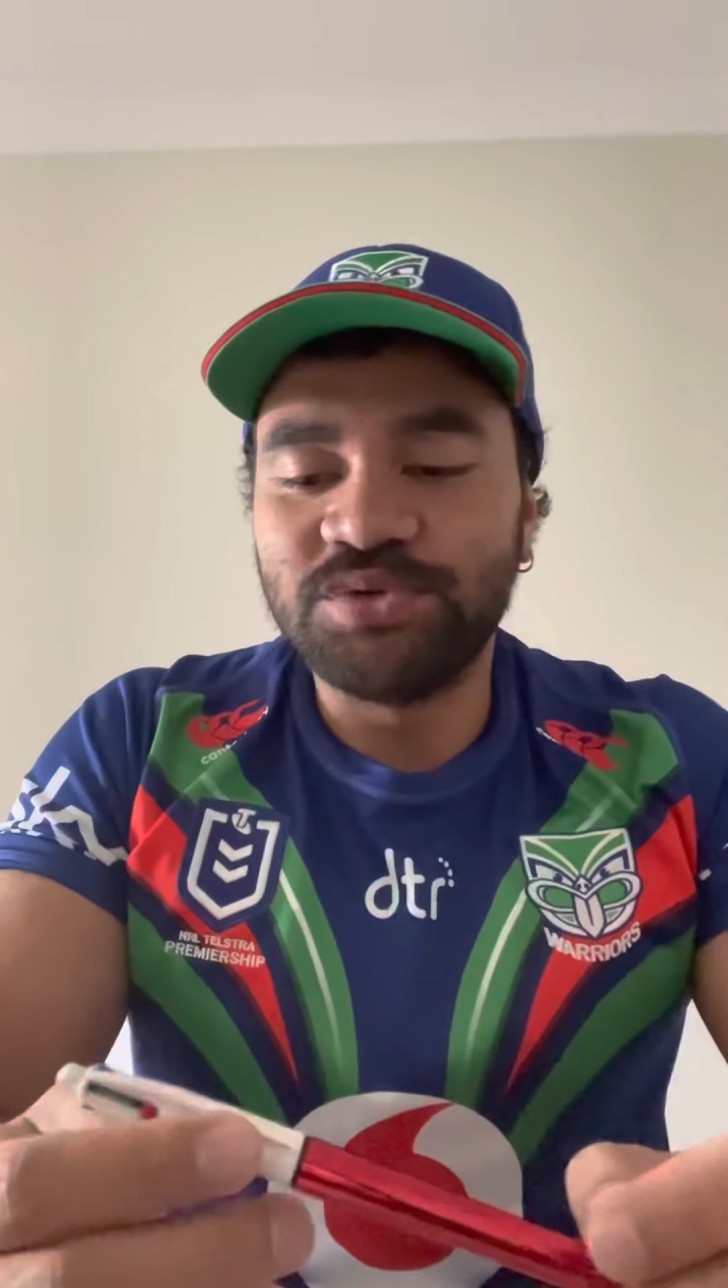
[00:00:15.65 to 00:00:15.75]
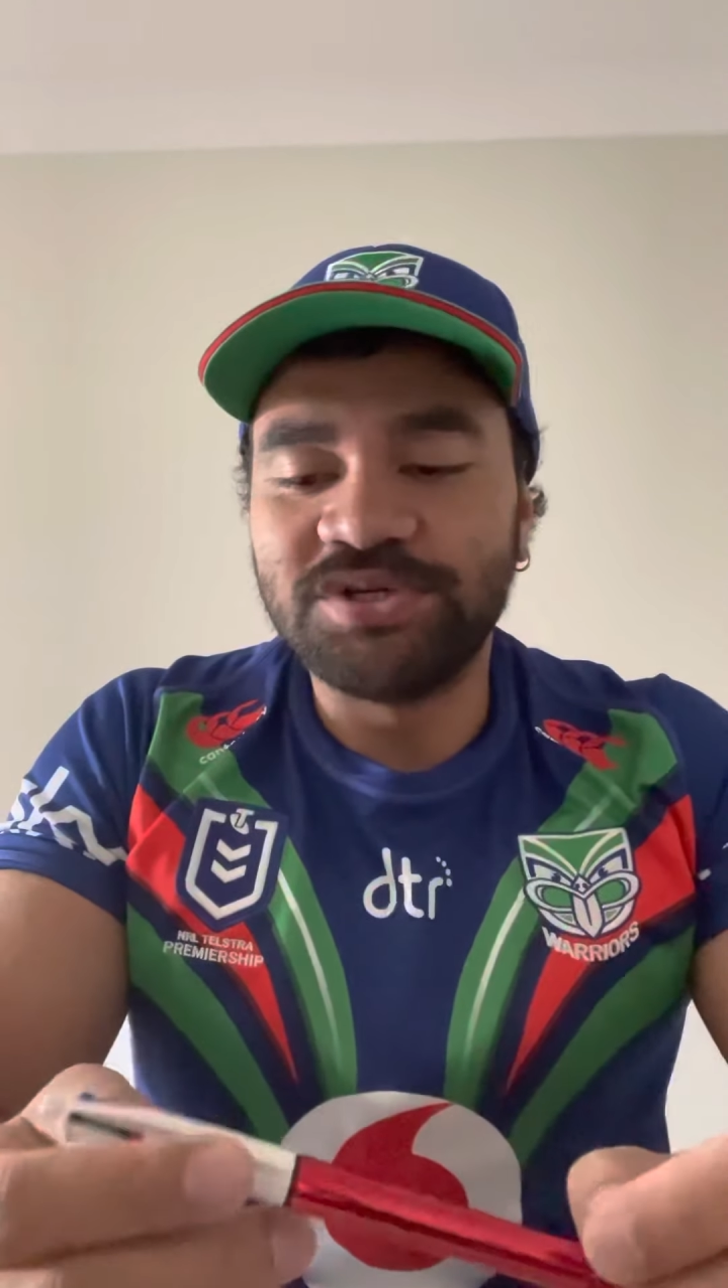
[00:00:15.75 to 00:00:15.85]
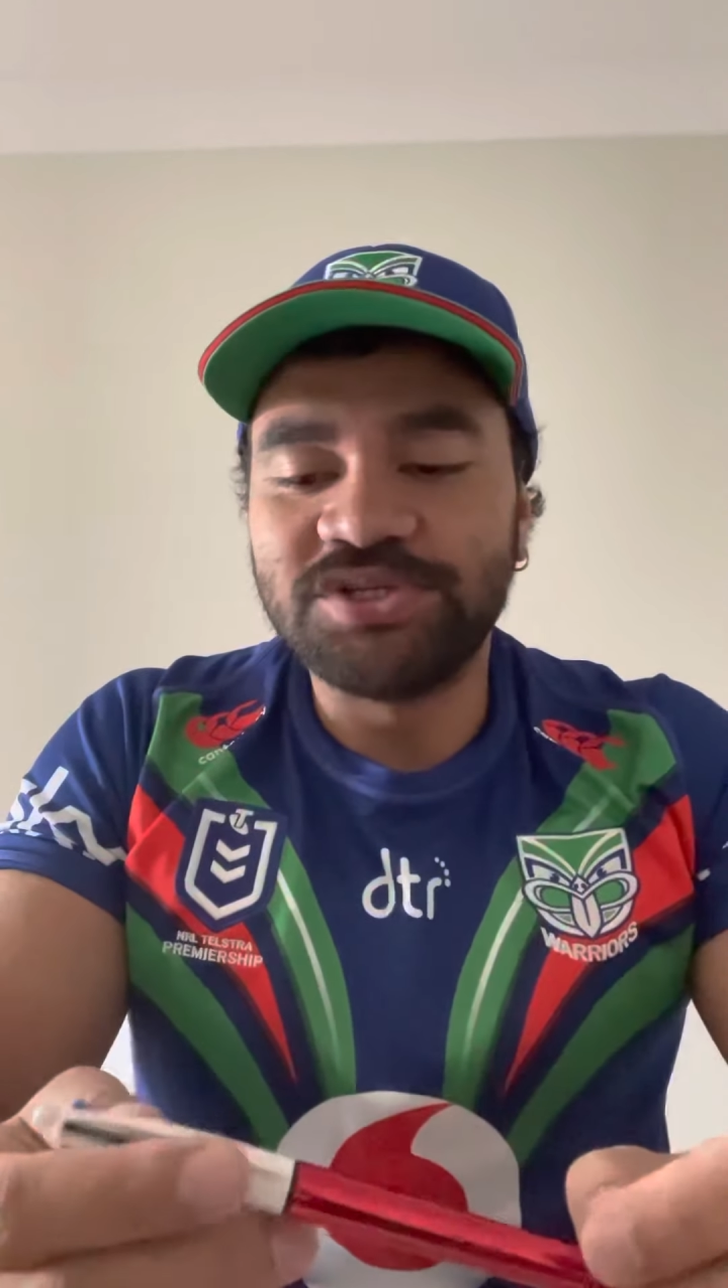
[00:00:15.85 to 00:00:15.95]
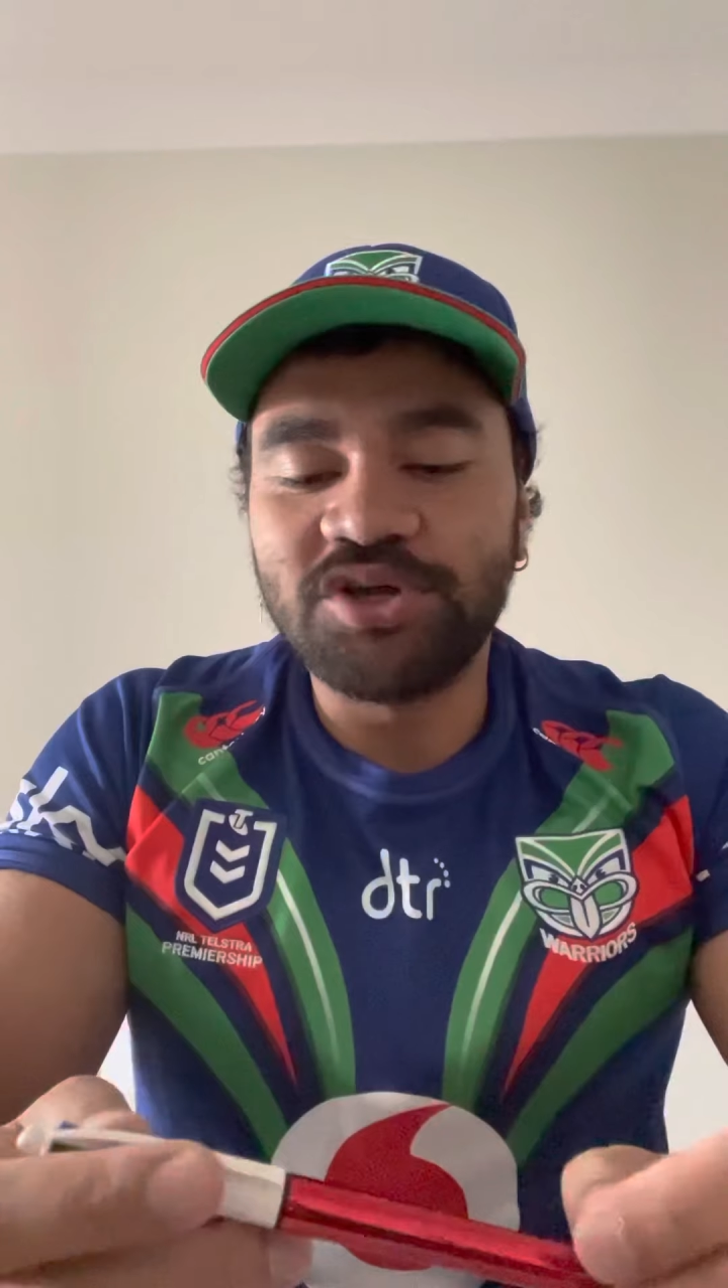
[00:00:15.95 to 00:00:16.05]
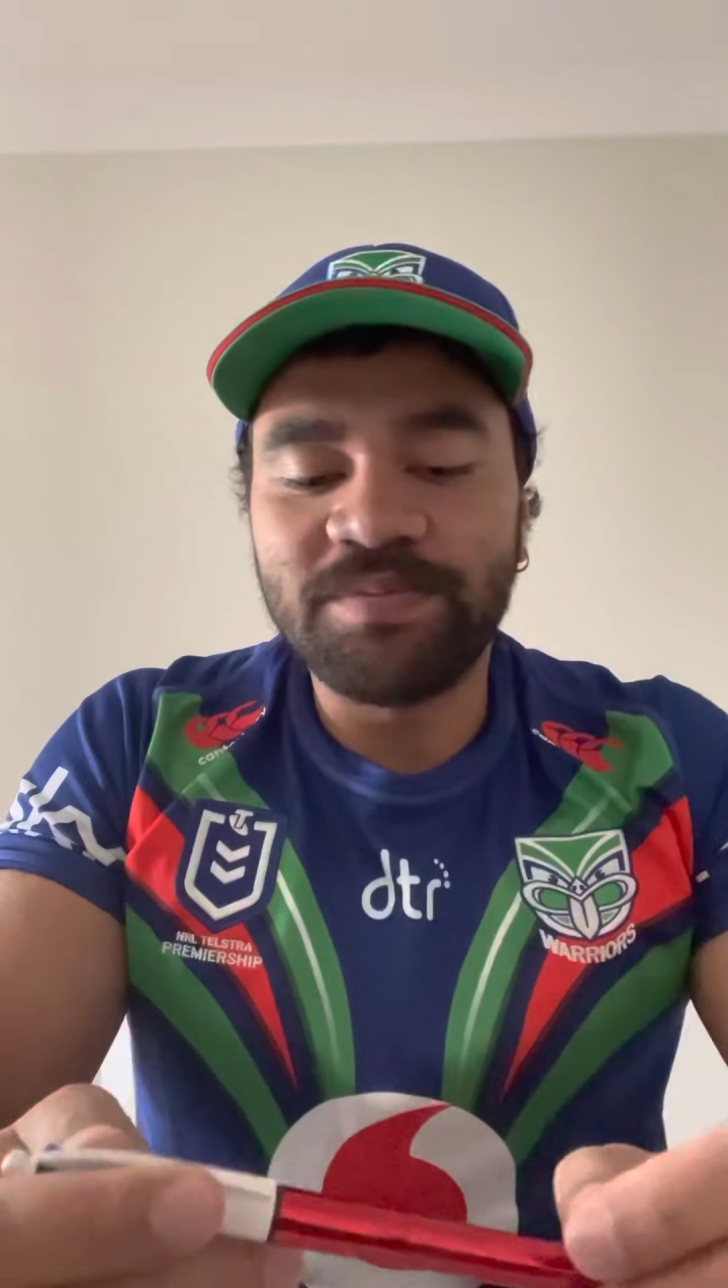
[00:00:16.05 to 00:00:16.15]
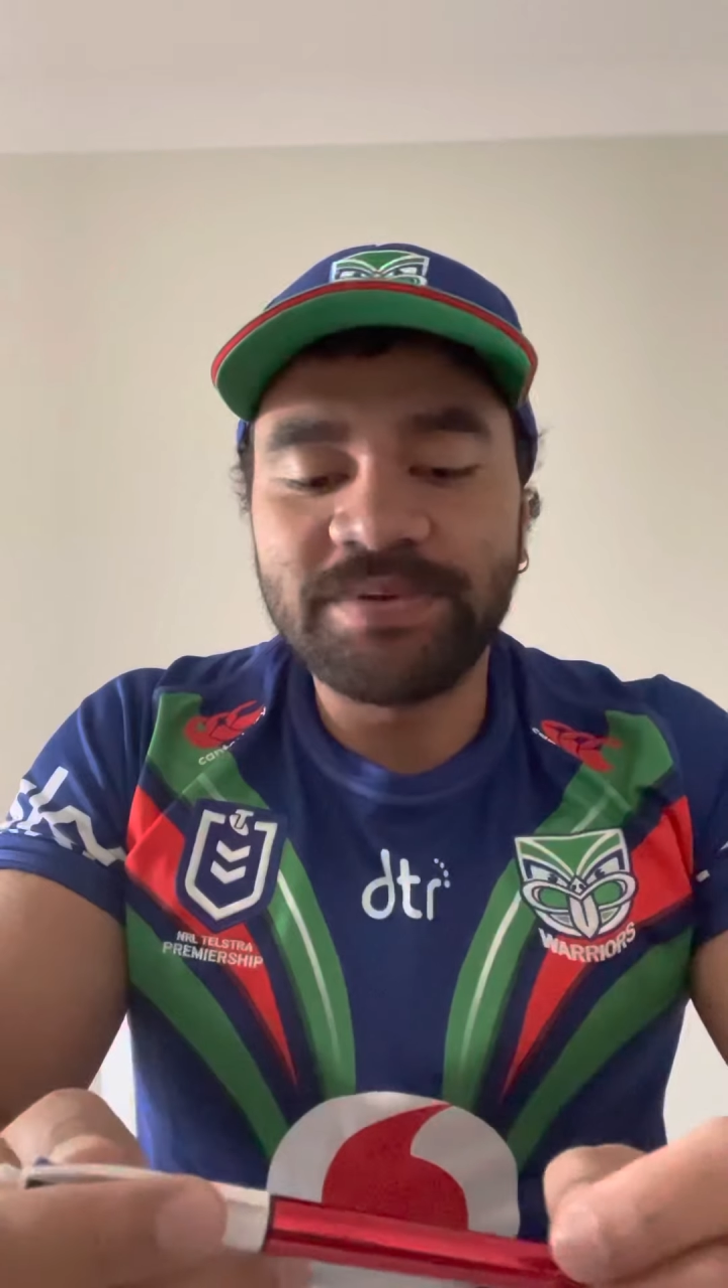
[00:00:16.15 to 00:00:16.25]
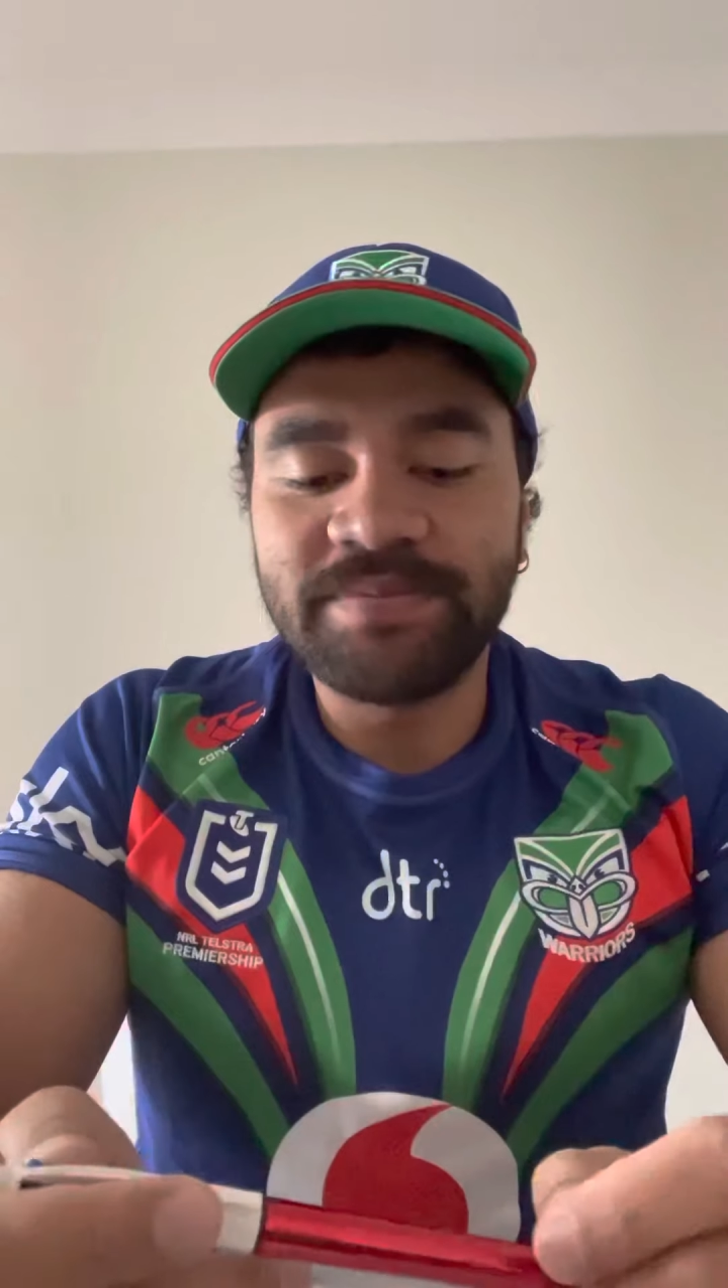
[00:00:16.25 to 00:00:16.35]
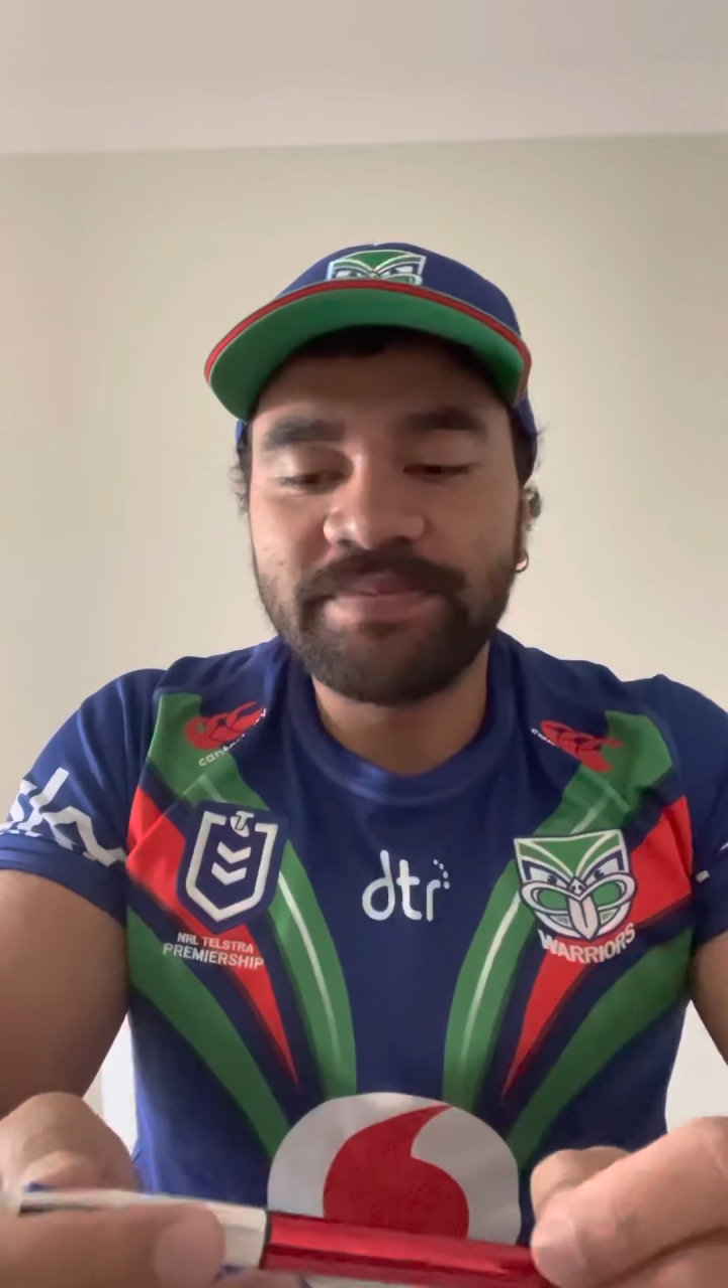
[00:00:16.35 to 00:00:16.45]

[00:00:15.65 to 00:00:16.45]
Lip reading: sort of stopped.